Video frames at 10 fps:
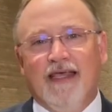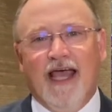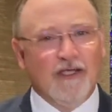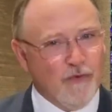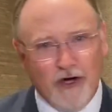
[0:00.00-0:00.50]

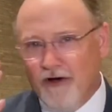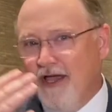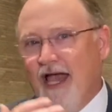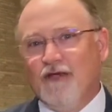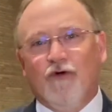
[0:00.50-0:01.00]
As
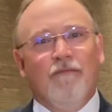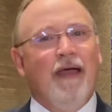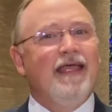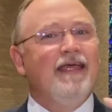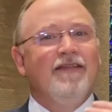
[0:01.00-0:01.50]
we're
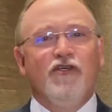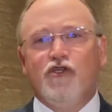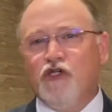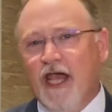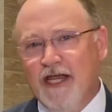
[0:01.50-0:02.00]
making these
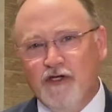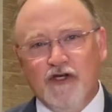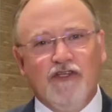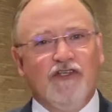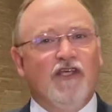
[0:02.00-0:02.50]

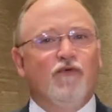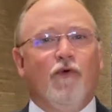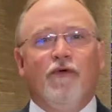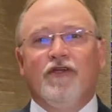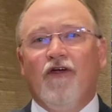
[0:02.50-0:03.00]
changes, as we're
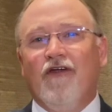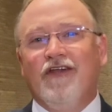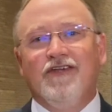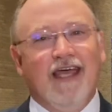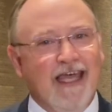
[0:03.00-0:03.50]

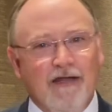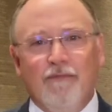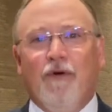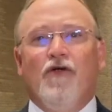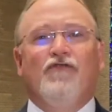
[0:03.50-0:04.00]
returning to
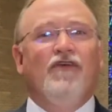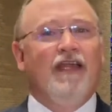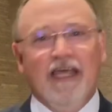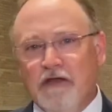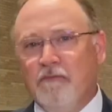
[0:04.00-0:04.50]
in-person,
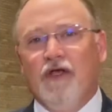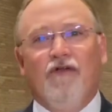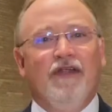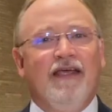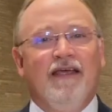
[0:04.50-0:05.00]

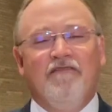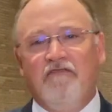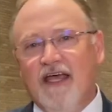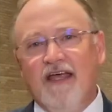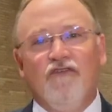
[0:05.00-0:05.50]
in-building
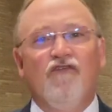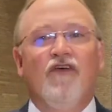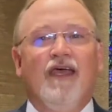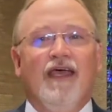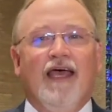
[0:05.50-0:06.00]
events,
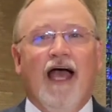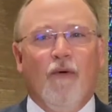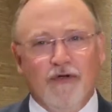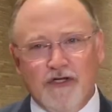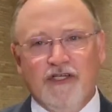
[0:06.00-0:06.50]
I
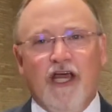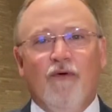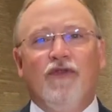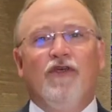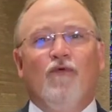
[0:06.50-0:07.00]
want to share
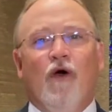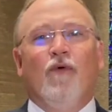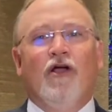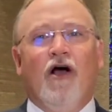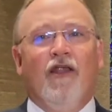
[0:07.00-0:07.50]
with you what
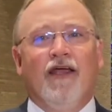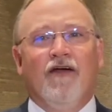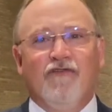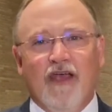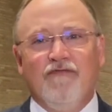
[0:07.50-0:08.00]
we're calling
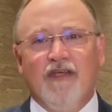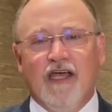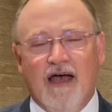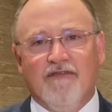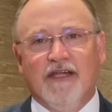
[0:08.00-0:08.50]
our safety
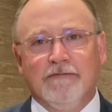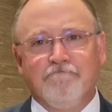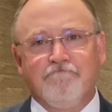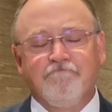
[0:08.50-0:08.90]
covenant.